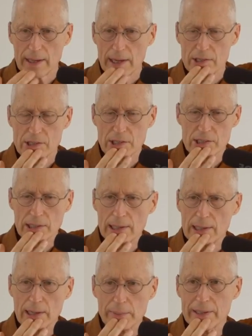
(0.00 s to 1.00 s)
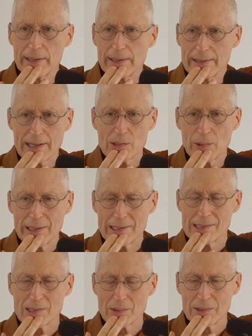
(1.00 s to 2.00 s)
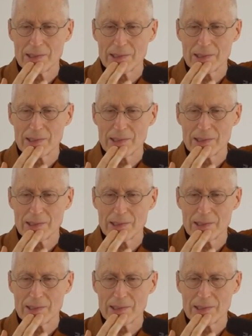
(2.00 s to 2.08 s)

Ajahn Chah, I mean, that's why he's,